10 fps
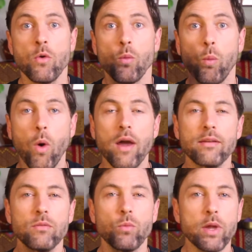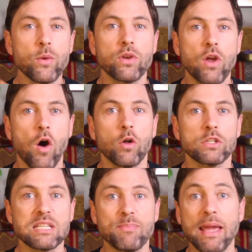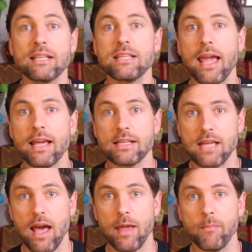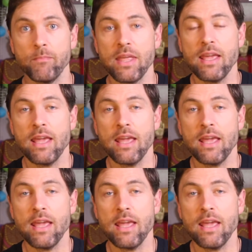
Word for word: what we would call space and time.